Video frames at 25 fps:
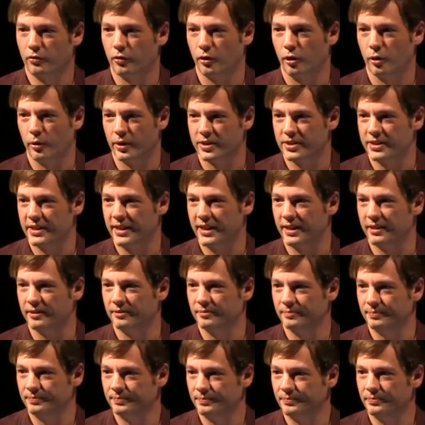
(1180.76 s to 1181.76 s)
for OS
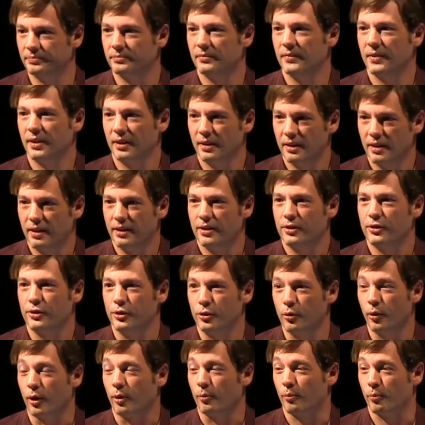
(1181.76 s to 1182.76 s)
10?
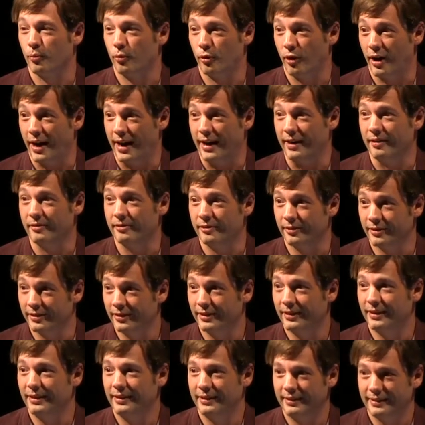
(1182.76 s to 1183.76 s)
You are brave.
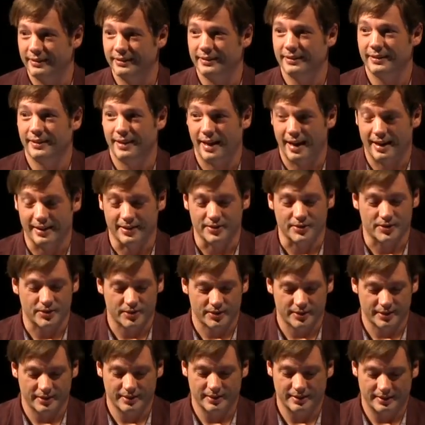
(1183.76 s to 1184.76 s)
That
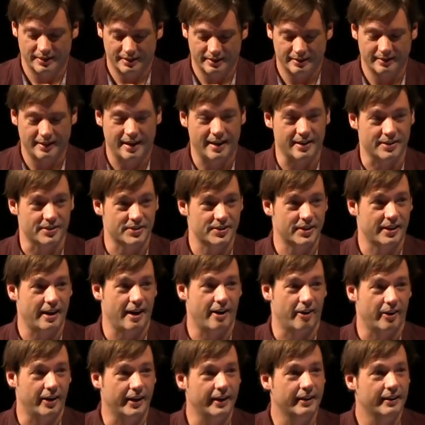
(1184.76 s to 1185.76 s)
is, that is
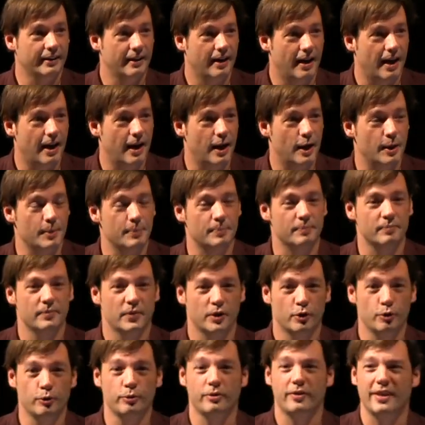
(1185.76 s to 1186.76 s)
scary.
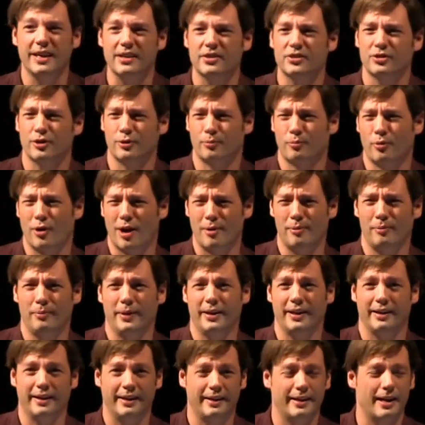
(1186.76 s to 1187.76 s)
Um, who thinks they're
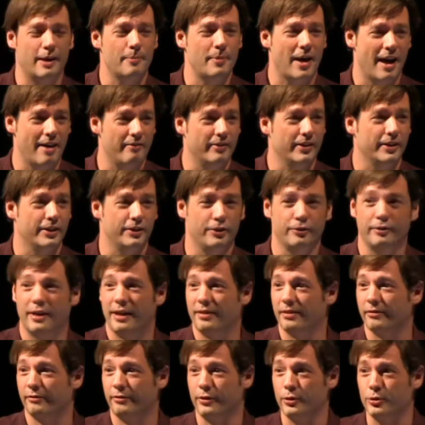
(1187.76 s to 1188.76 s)
probably going to end up having to do
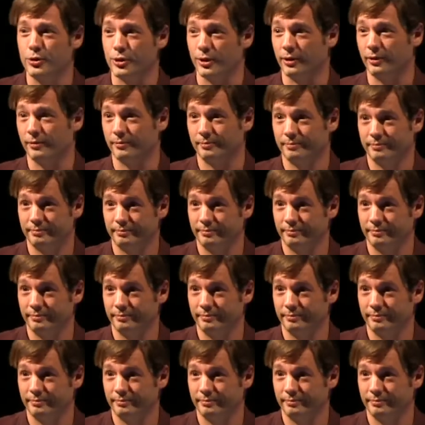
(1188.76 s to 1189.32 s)
that in the future?